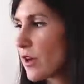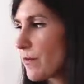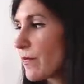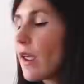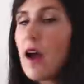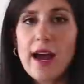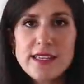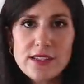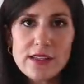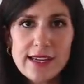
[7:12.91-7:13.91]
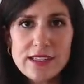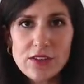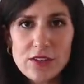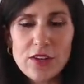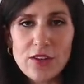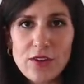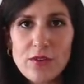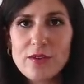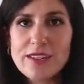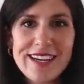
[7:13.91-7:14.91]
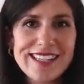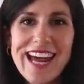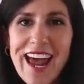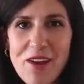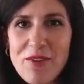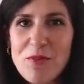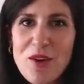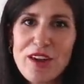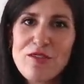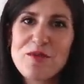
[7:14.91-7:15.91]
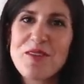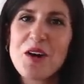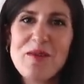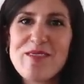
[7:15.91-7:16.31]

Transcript: So I still like to look cute day to day when I'm working from home.